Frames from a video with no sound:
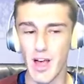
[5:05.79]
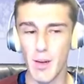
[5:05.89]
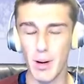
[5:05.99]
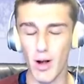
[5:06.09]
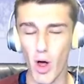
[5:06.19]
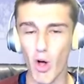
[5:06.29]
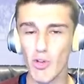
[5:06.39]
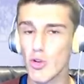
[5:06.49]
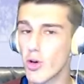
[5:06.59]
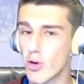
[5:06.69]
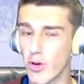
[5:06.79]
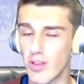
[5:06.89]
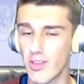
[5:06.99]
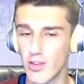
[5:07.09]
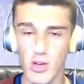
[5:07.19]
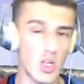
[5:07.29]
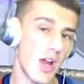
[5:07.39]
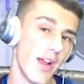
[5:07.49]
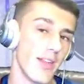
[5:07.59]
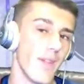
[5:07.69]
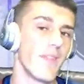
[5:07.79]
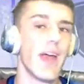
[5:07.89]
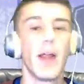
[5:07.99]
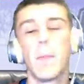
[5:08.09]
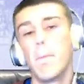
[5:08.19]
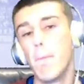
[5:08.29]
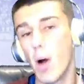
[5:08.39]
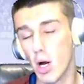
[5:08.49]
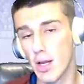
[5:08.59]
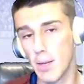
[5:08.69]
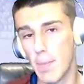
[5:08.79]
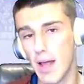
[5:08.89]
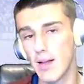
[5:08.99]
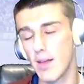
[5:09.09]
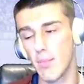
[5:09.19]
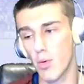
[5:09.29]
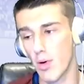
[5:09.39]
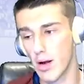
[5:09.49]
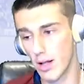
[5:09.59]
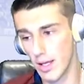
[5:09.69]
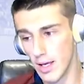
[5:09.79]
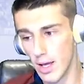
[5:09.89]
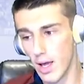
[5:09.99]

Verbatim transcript: but it also increases your chance of getting market banned temporarily